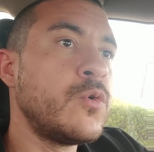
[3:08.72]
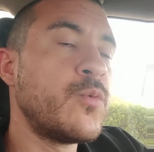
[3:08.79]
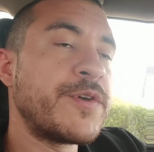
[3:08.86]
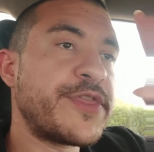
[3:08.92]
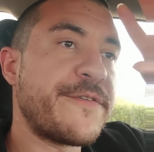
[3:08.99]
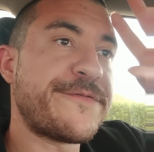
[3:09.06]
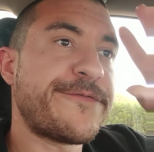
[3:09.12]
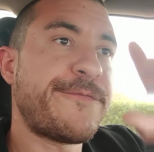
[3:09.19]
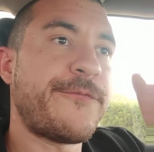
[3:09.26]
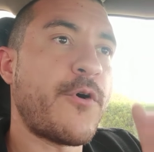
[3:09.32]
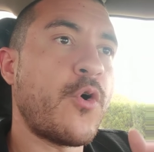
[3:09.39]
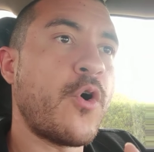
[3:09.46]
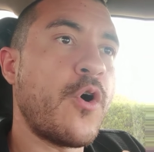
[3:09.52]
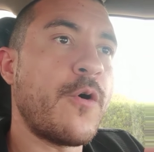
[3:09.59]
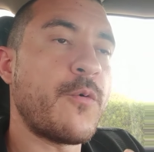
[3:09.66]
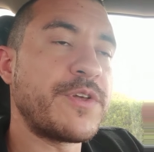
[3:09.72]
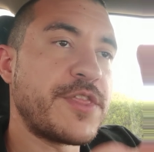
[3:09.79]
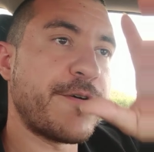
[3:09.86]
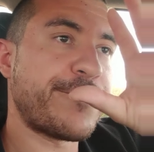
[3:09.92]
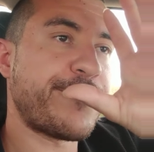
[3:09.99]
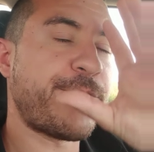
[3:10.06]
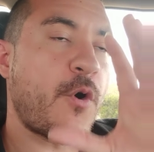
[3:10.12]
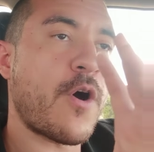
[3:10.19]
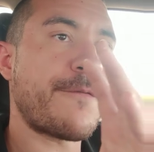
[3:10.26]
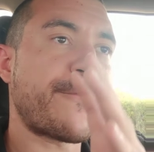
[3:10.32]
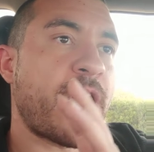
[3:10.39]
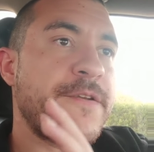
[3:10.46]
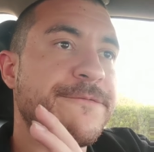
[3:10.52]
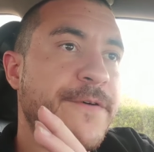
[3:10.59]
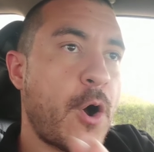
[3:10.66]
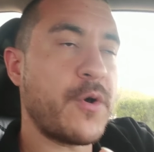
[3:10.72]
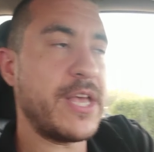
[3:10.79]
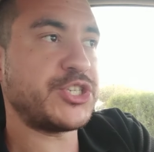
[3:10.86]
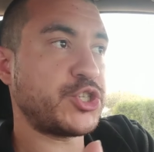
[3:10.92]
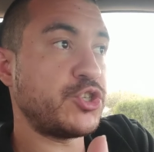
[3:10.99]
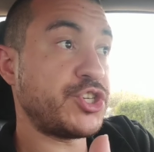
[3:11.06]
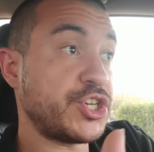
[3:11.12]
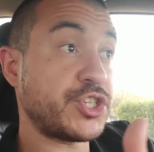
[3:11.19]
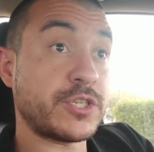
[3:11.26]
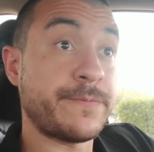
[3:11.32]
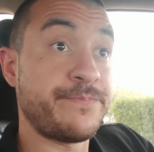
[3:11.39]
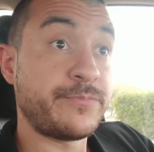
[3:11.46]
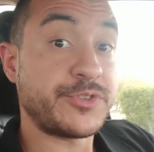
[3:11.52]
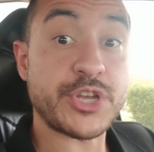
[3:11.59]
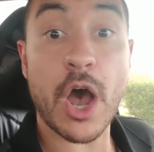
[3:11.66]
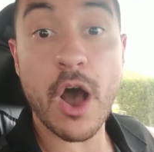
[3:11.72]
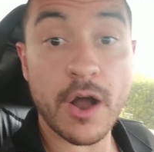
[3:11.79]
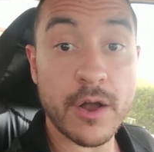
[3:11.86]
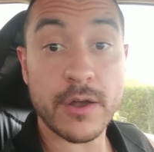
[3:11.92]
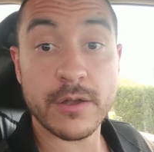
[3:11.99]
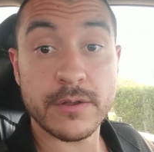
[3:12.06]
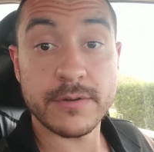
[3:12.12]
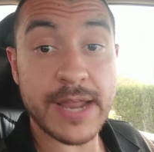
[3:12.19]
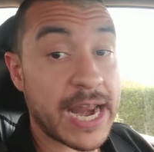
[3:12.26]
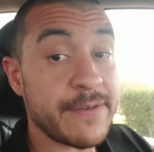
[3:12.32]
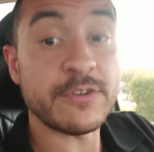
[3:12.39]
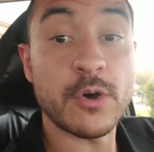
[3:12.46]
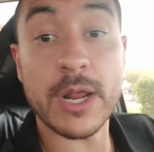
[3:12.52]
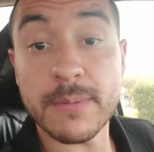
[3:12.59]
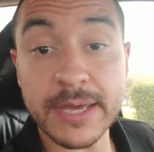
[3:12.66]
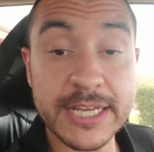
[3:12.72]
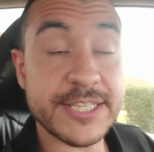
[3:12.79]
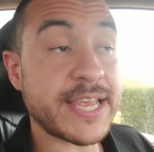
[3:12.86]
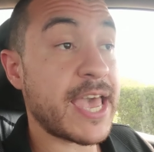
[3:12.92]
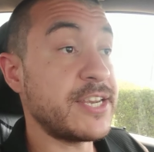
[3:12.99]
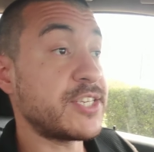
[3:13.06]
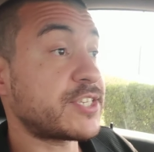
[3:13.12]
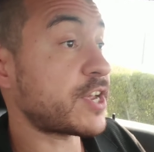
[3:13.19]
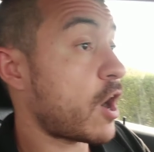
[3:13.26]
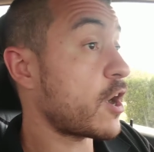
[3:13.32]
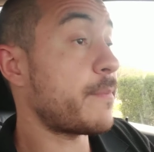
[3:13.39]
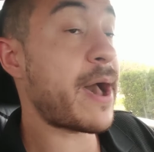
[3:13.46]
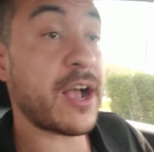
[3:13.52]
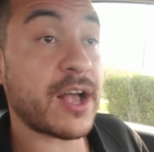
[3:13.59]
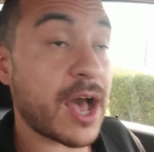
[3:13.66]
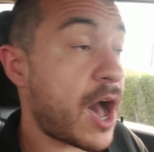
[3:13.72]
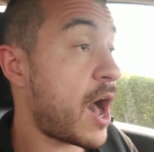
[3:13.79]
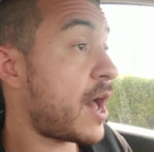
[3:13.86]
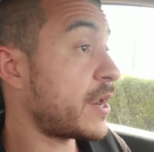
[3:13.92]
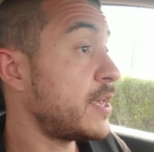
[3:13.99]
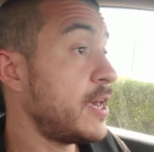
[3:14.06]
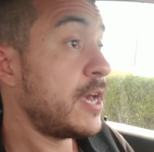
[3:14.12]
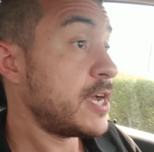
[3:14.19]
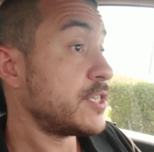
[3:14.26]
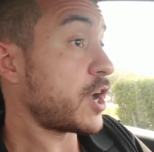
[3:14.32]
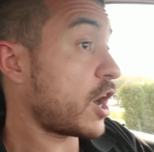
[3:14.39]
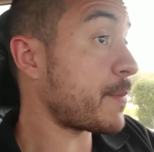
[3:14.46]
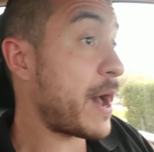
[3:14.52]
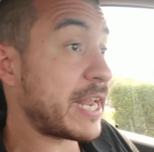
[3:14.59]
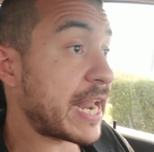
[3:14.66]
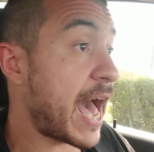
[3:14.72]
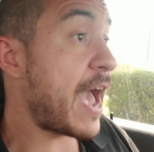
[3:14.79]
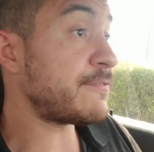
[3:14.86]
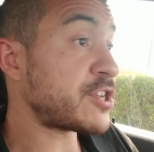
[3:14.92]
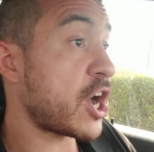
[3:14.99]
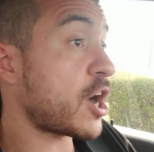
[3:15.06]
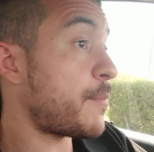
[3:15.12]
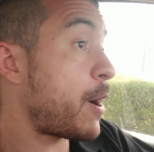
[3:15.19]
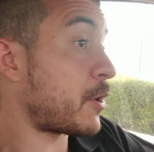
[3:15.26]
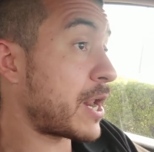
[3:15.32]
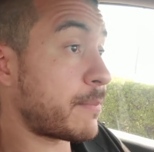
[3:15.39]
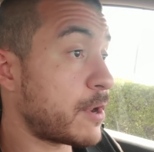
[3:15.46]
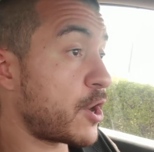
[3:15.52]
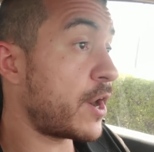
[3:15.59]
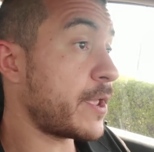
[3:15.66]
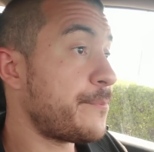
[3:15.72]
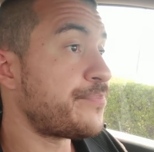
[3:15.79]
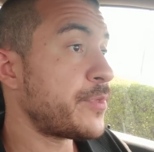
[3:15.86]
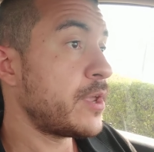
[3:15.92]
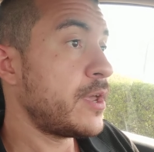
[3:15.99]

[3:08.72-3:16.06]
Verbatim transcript: with the full with the forefront focus to just talk, not even know what I'm gonna say, just talk about God, talk about life, talk about what I'm learning.